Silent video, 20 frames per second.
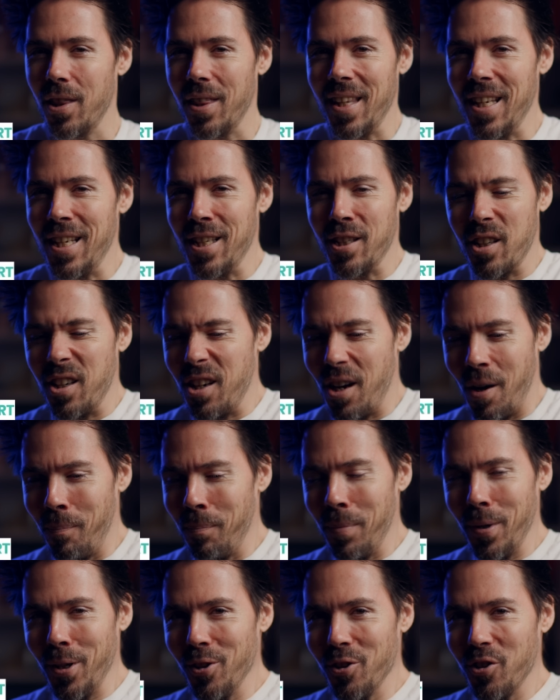These
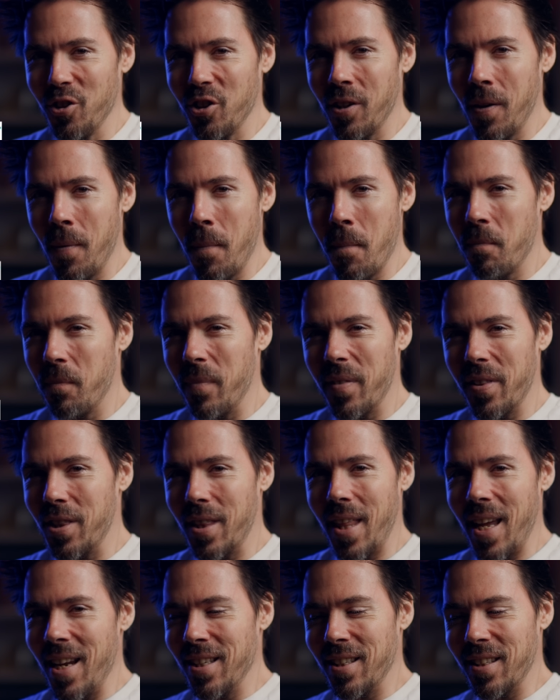numbers,
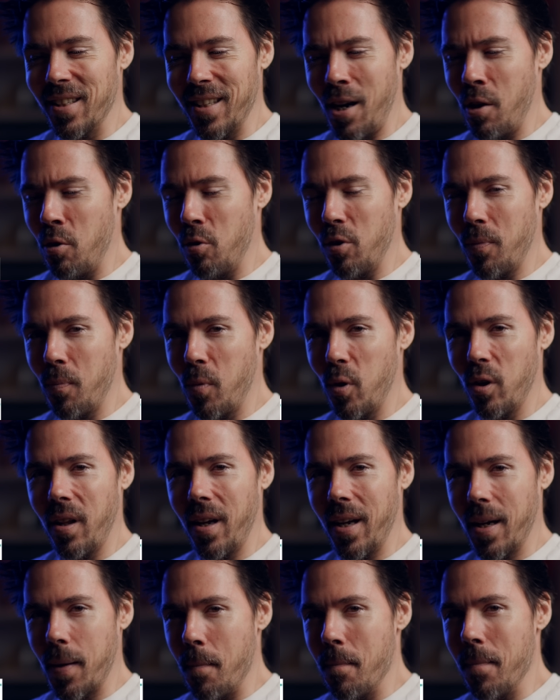they sound more
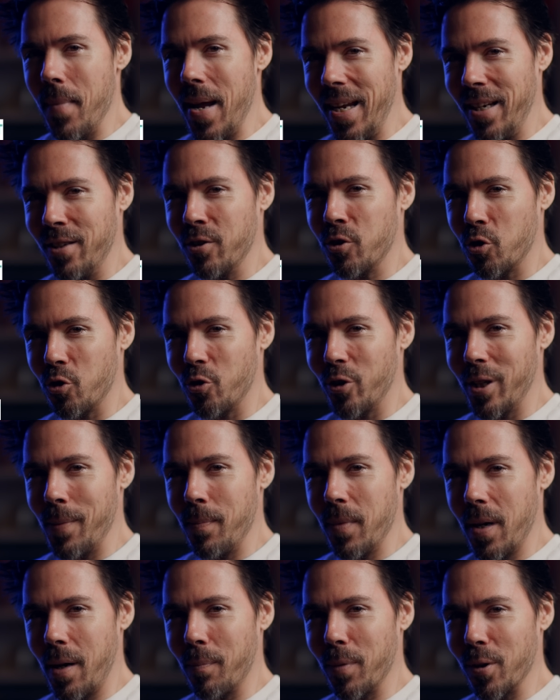like
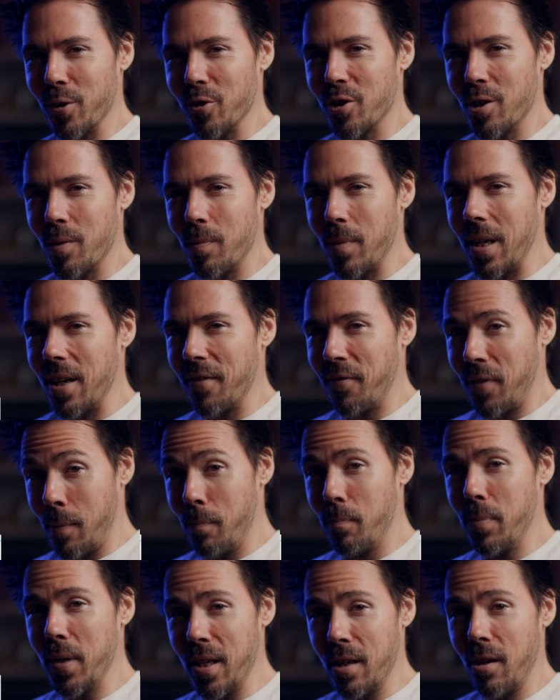mainstream numbers to me. If
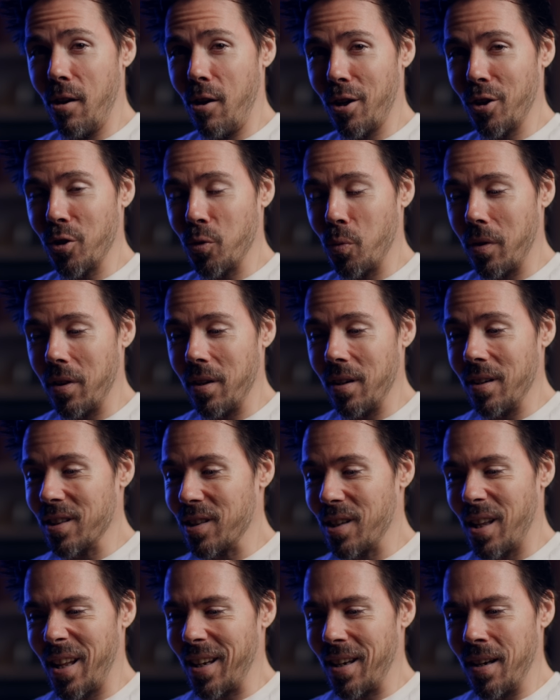I'm being honest with you,
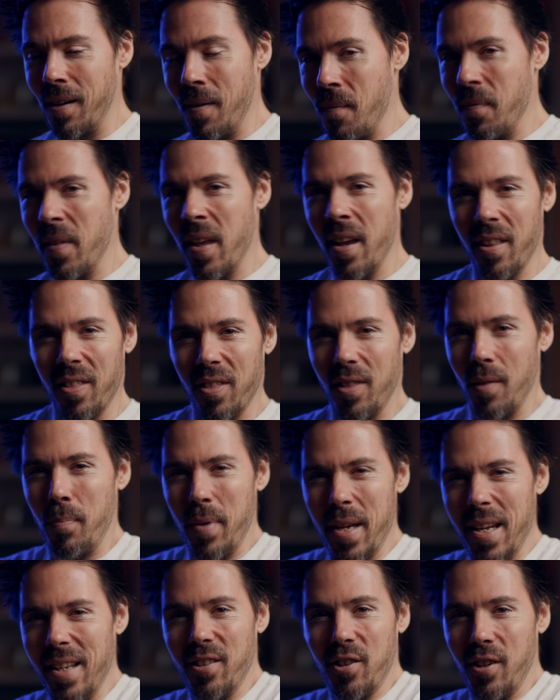it's like the
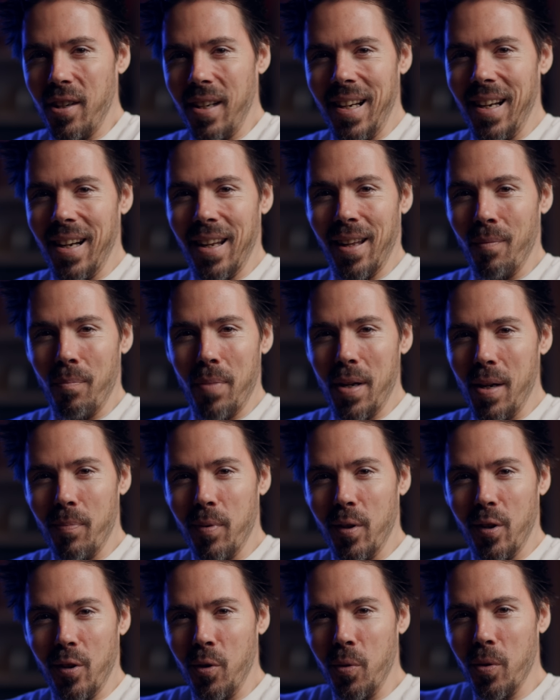pizza eating
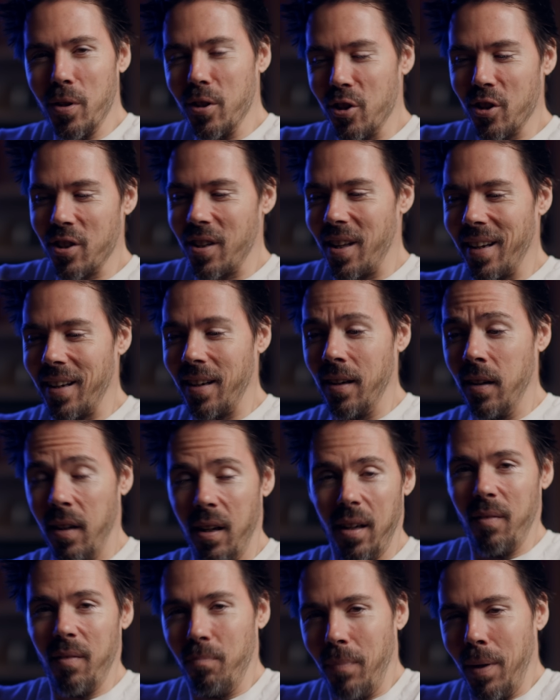people who are just like,
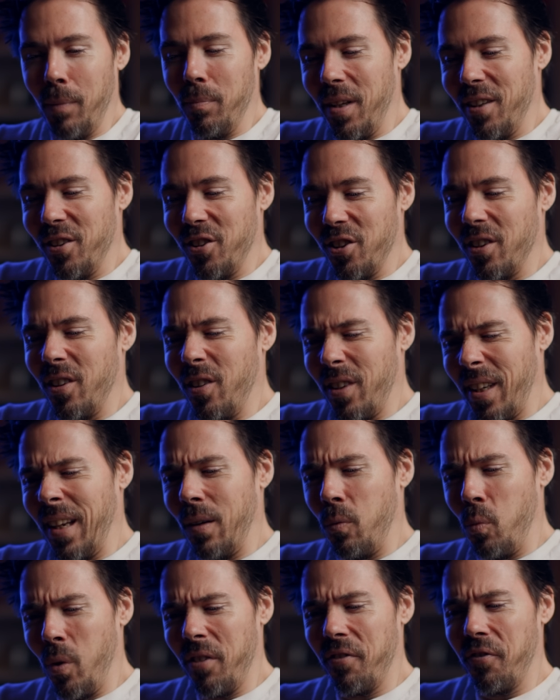my blood sugar,
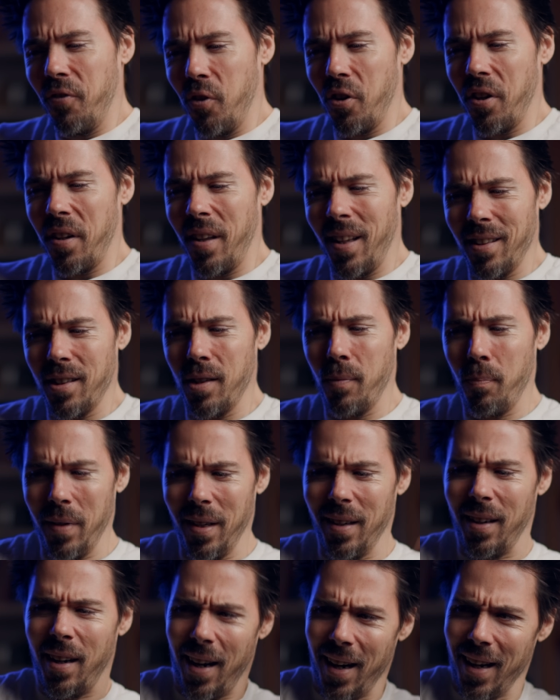okay, one forty, that's a
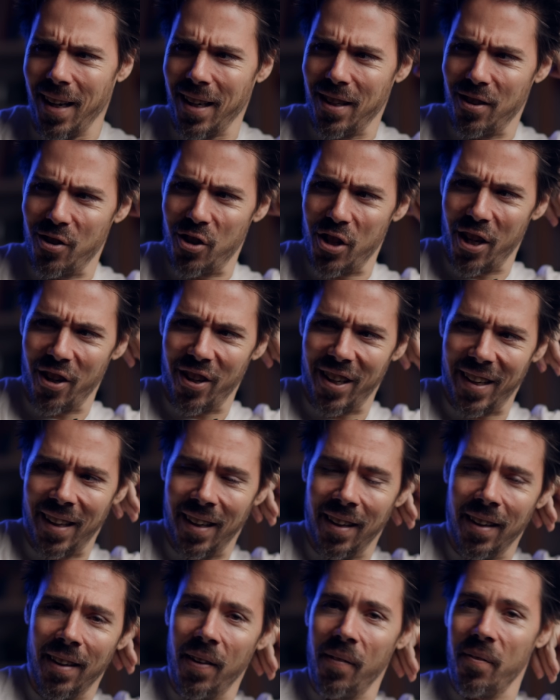bit high, Jerry.
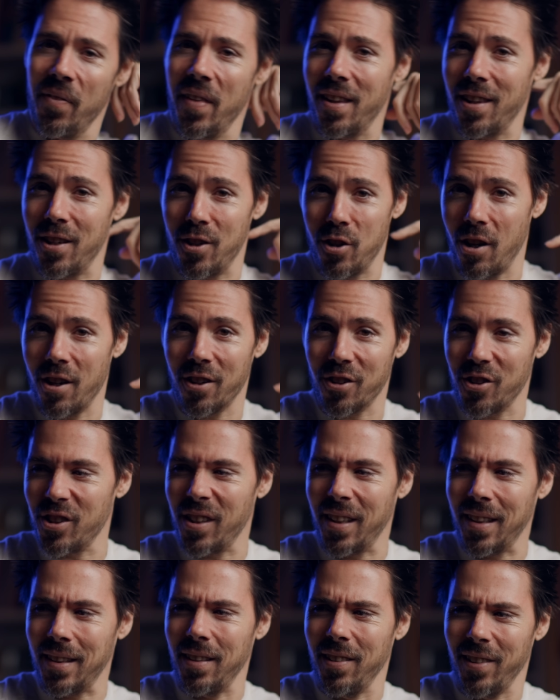And the doctor's
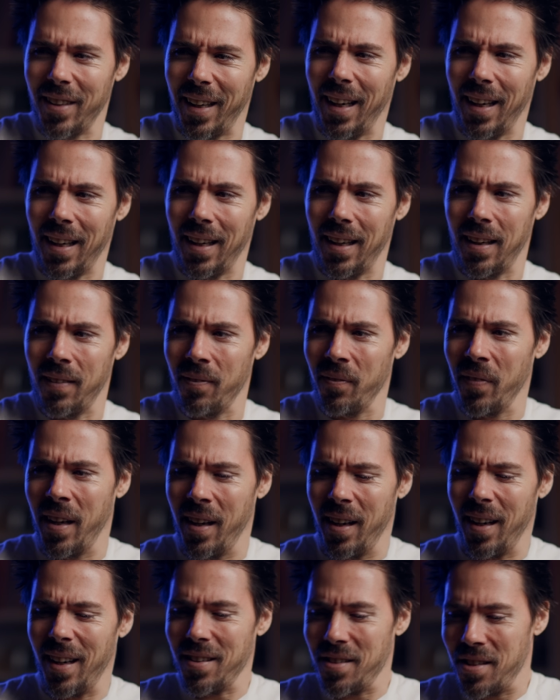like, okay,
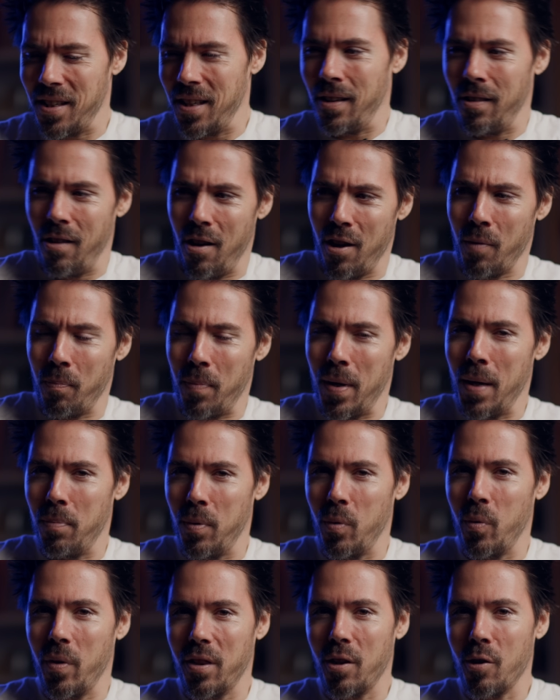I see a lot of
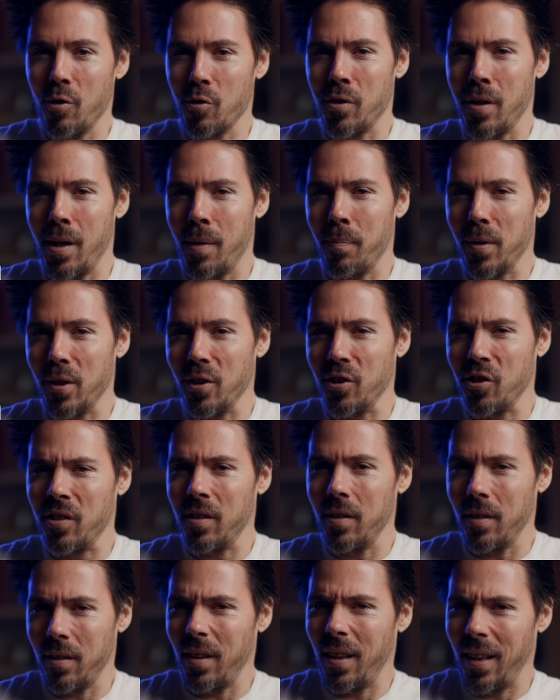people with those numbers.
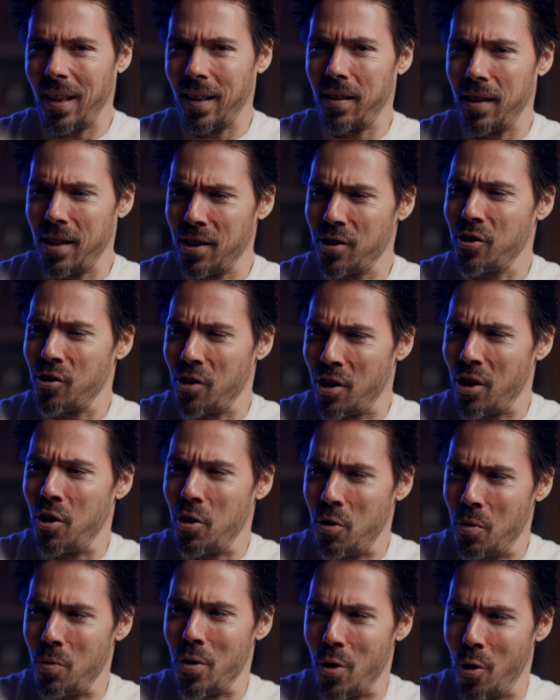Um, th this is the
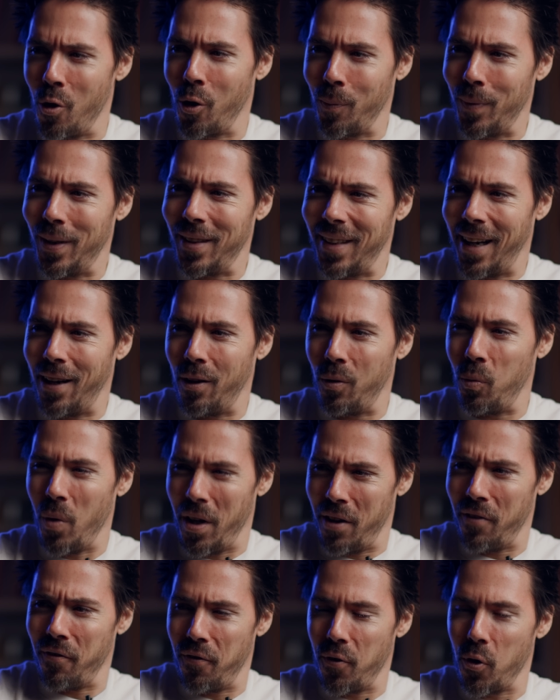new normal now,
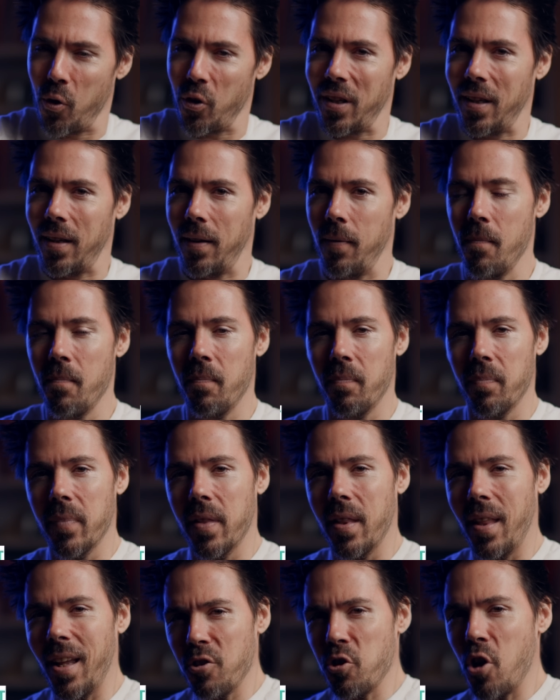one forty.
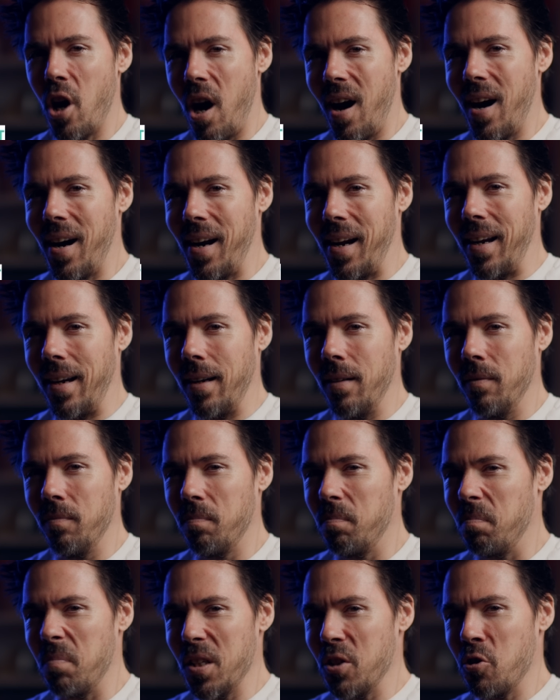That's high,
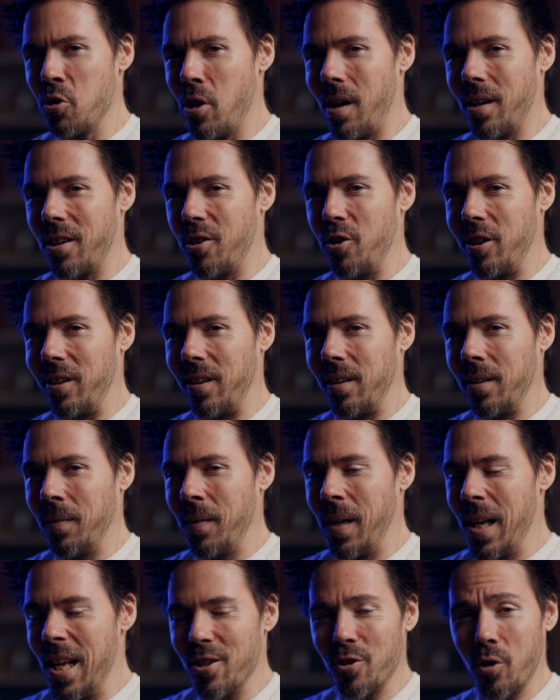that's not good.
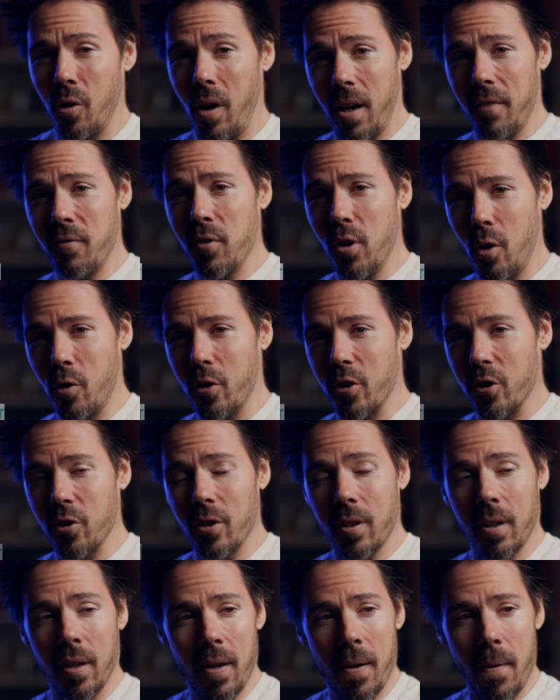So I've
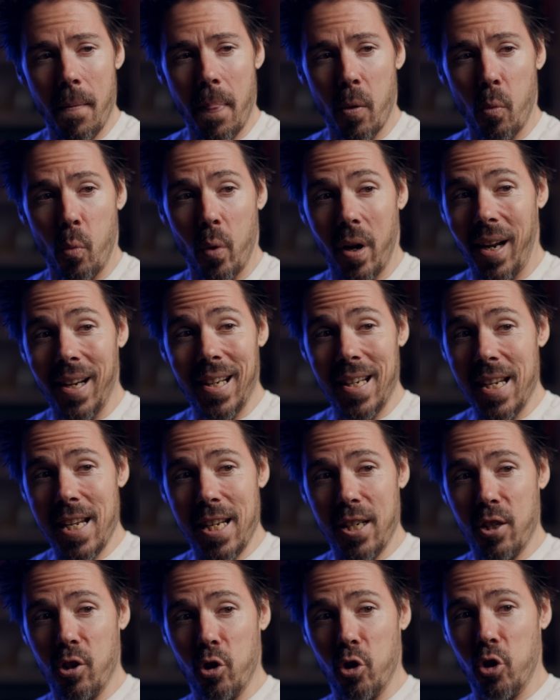noticed when I
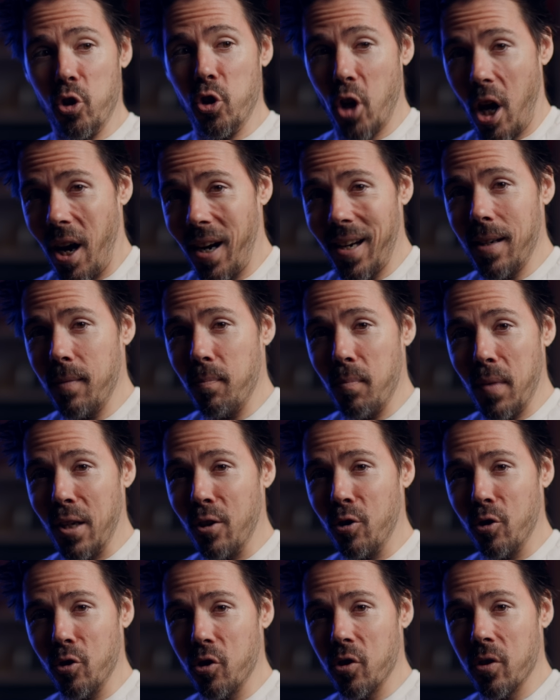eat giant
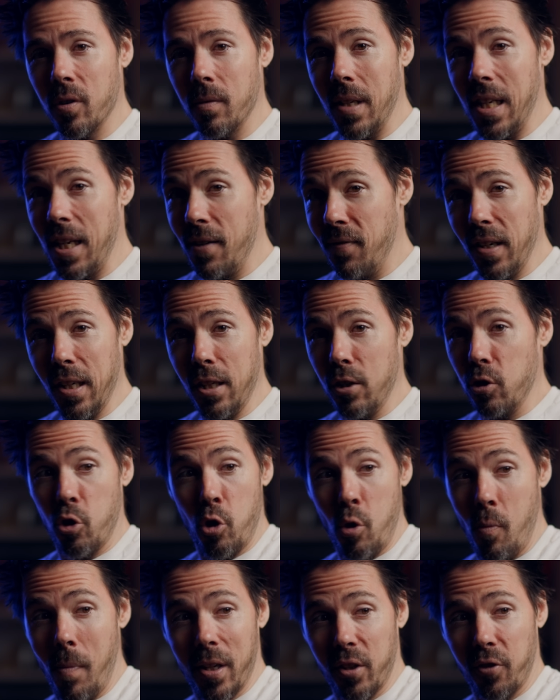meals, even
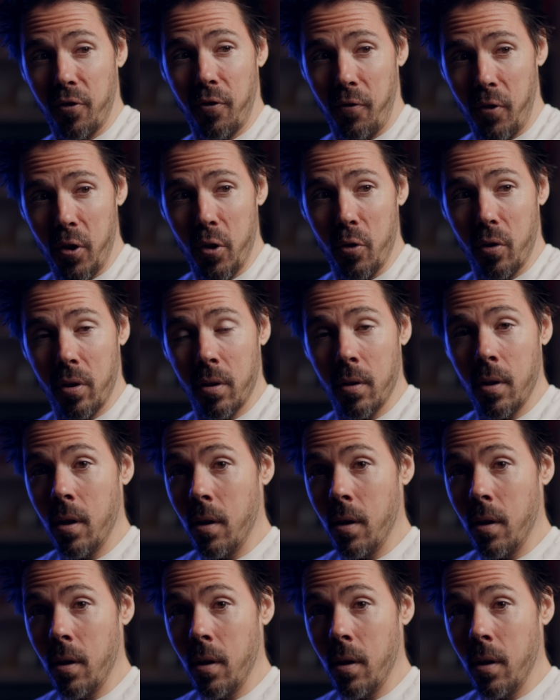too much fruit.